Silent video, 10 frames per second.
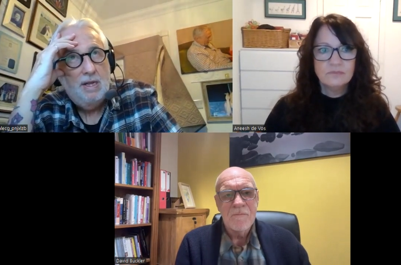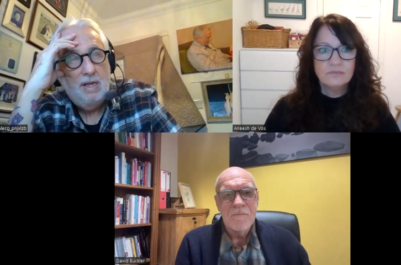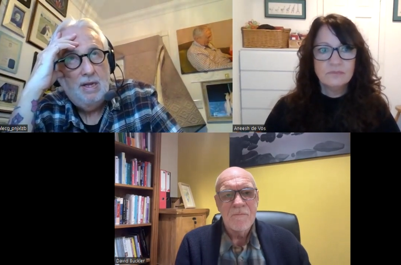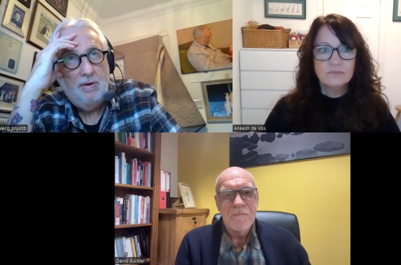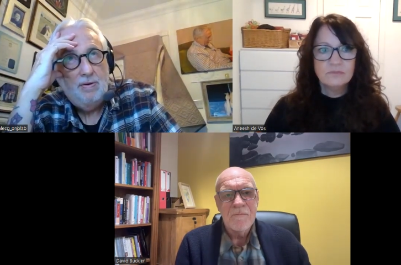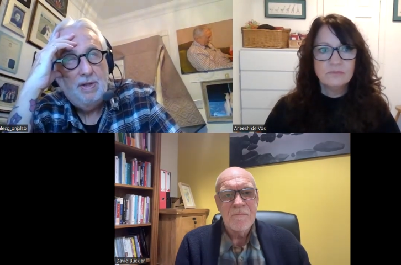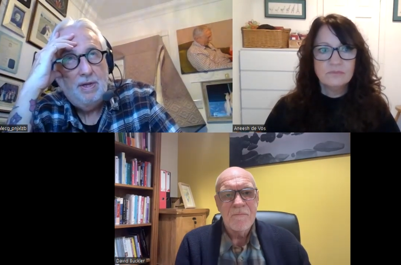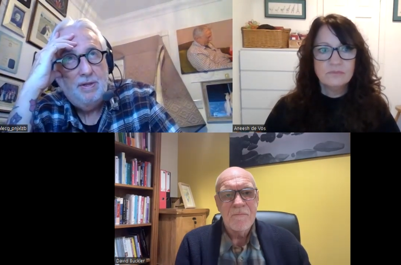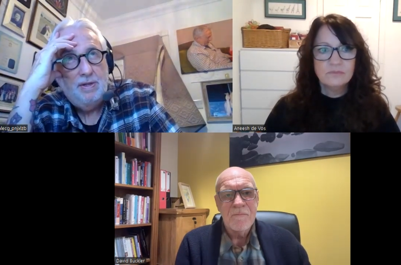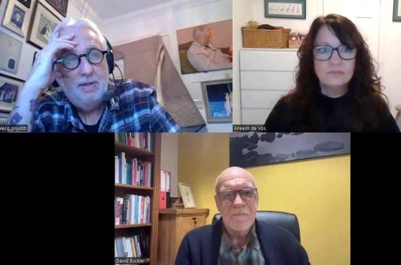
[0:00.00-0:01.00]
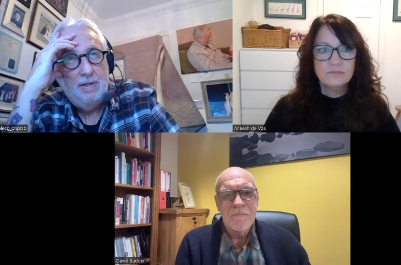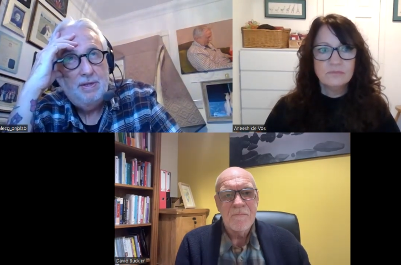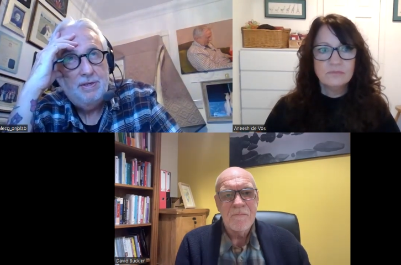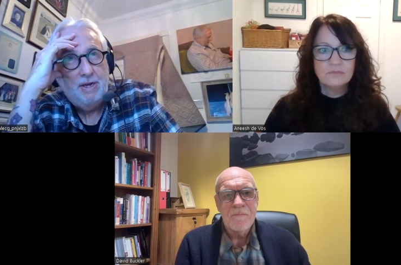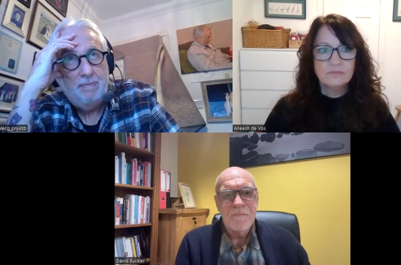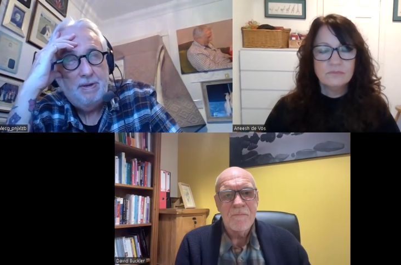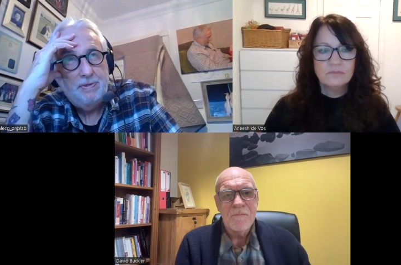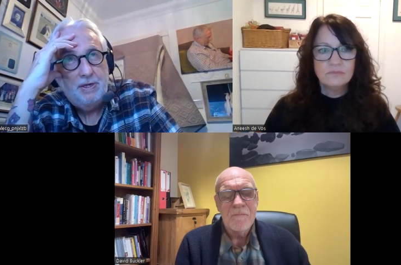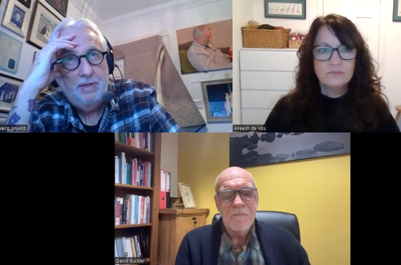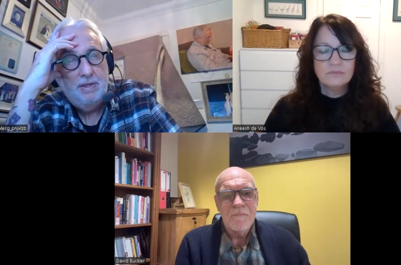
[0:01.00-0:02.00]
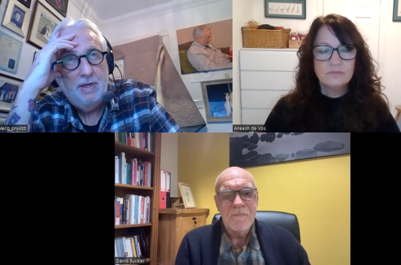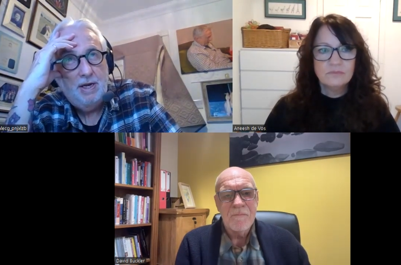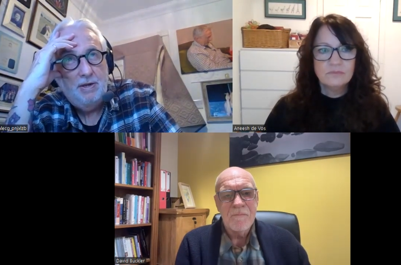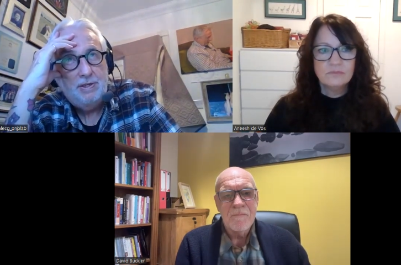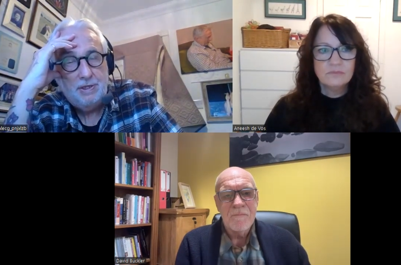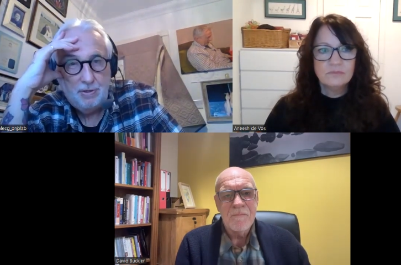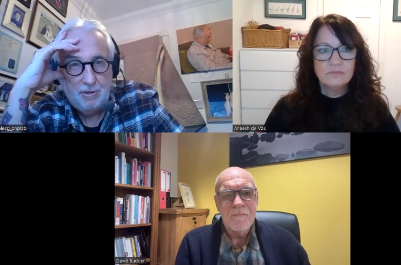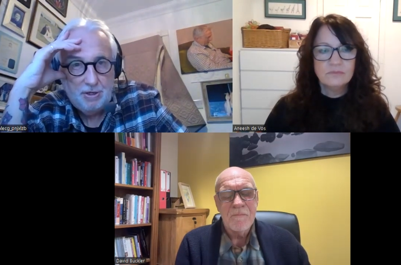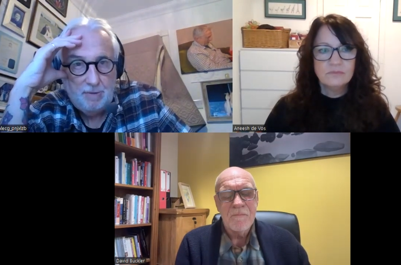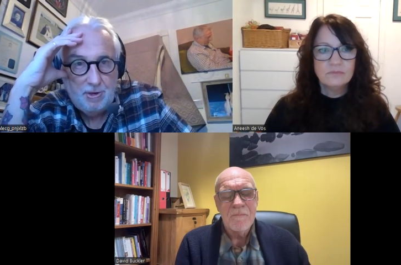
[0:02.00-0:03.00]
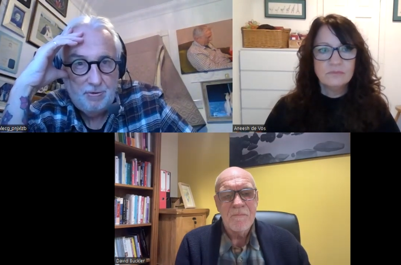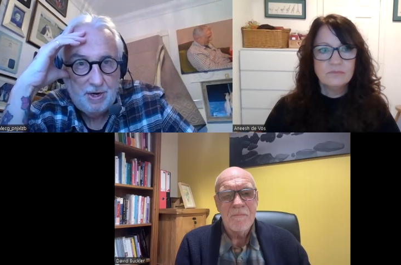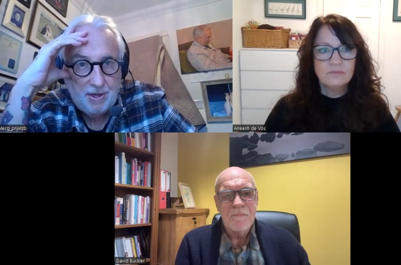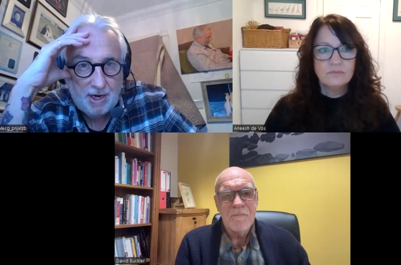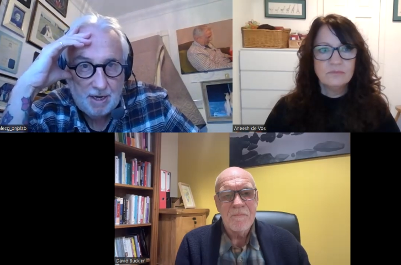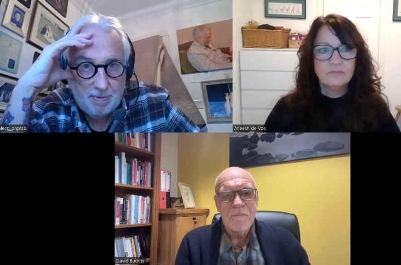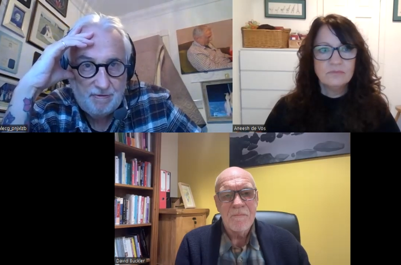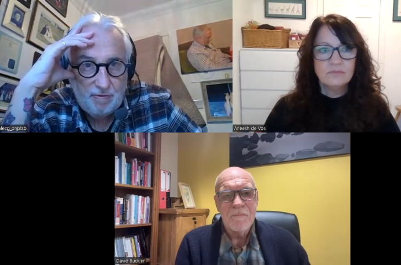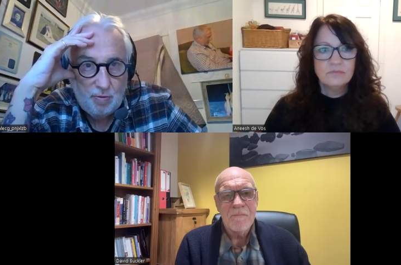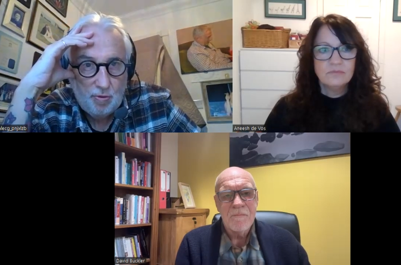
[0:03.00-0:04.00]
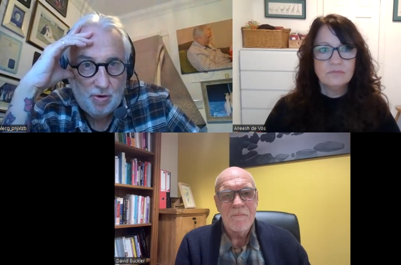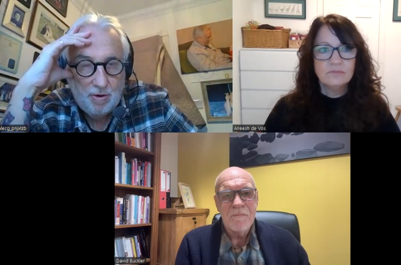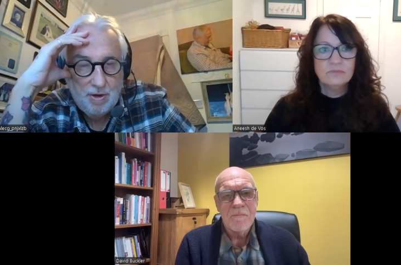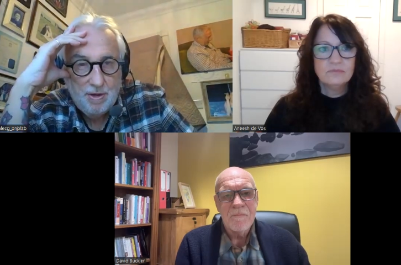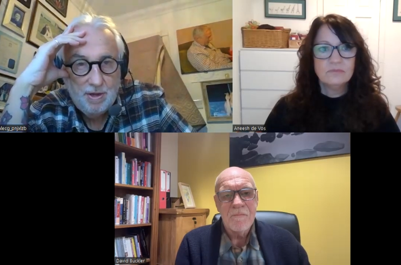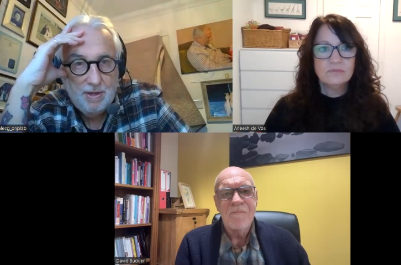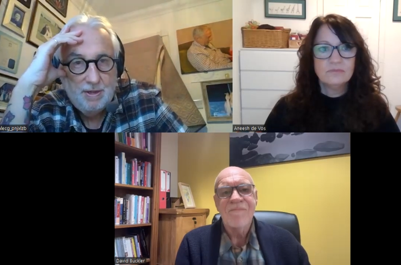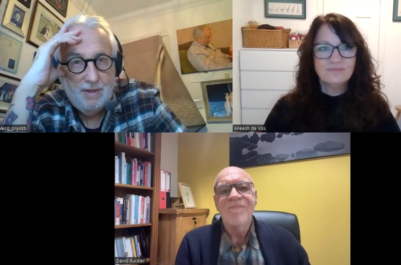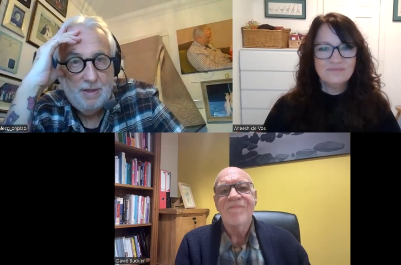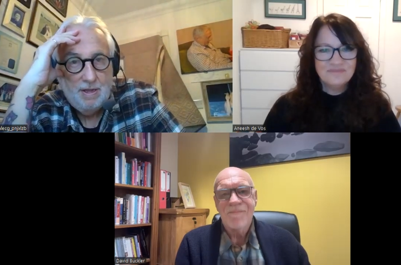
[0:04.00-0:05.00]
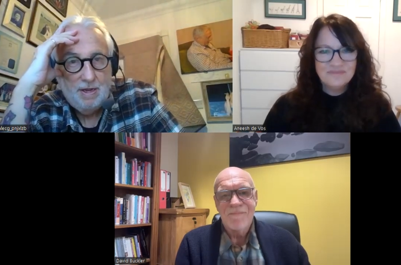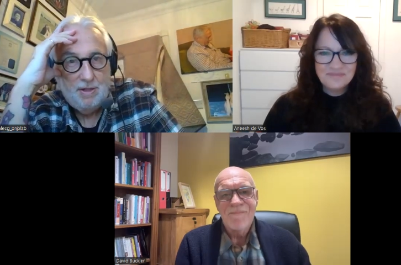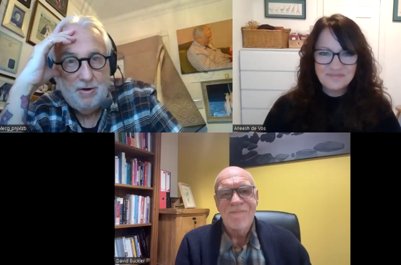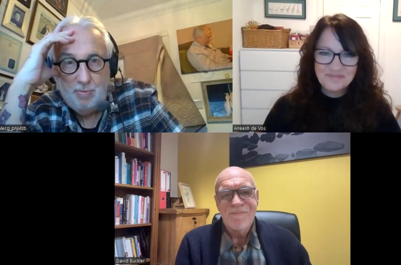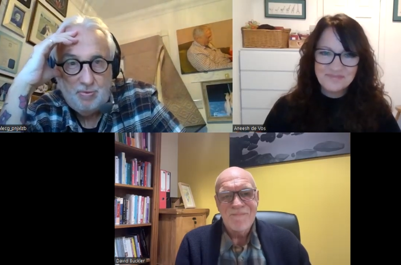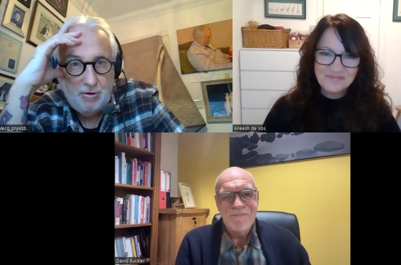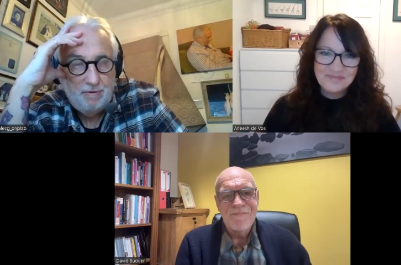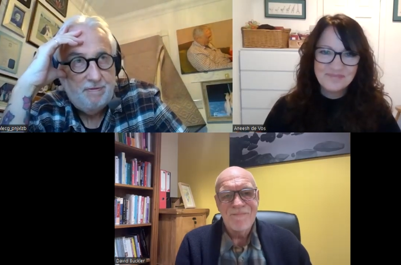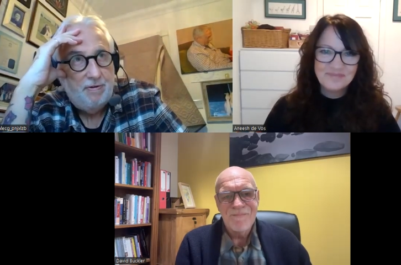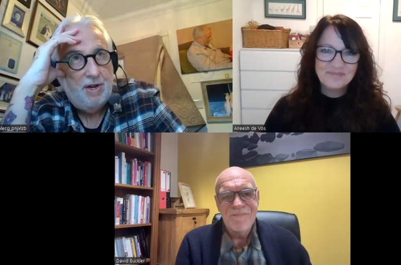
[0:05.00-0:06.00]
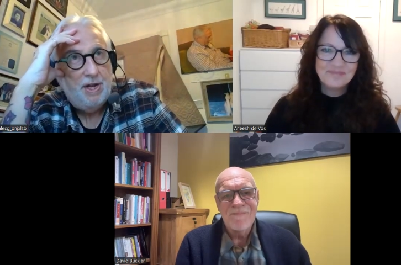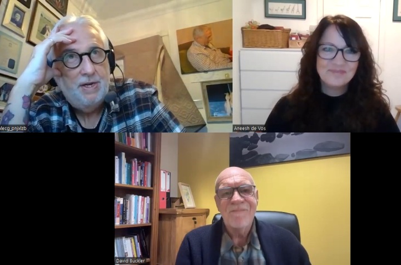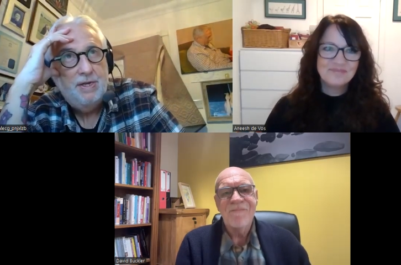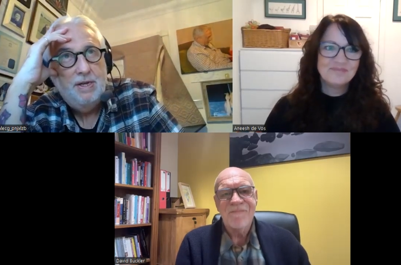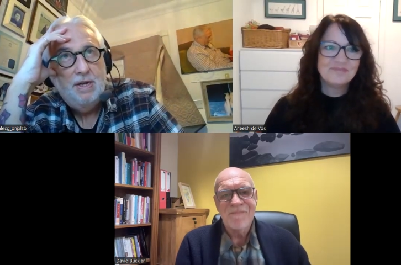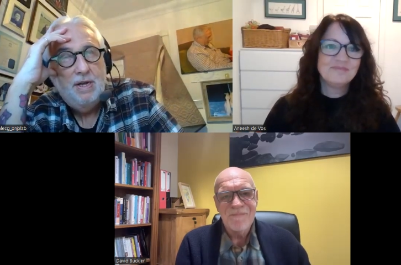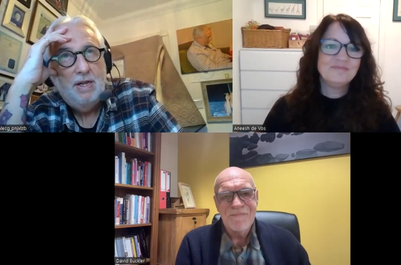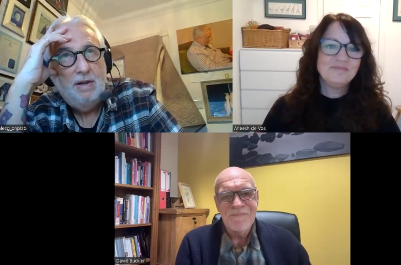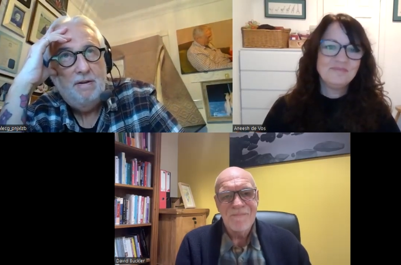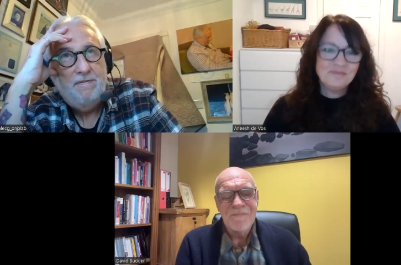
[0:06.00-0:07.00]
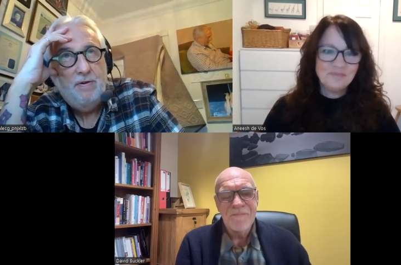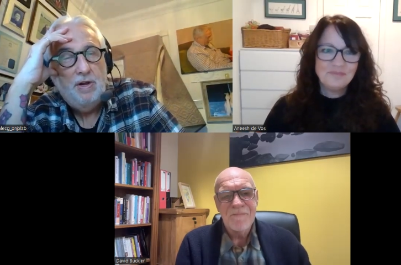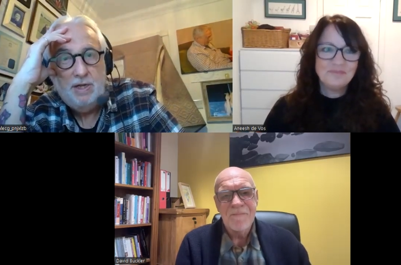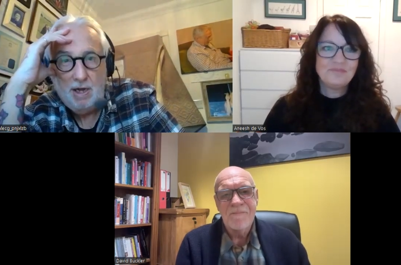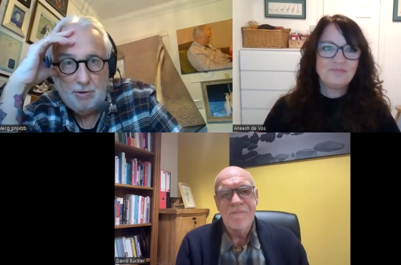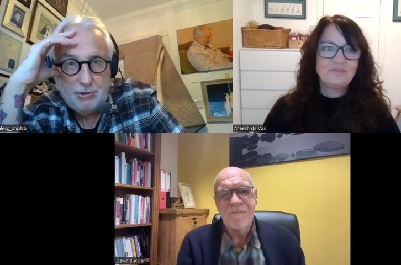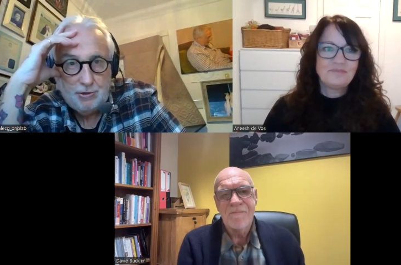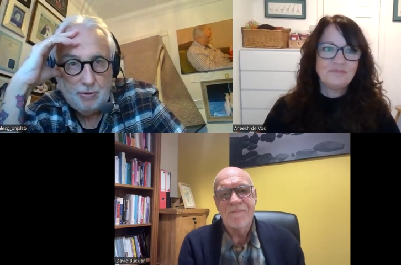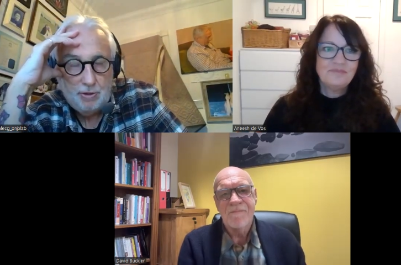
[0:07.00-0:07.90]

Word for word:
Speaker 1: you know, sometimes it looks as though they could have been written the night before. They're not proofread. They're full of cultural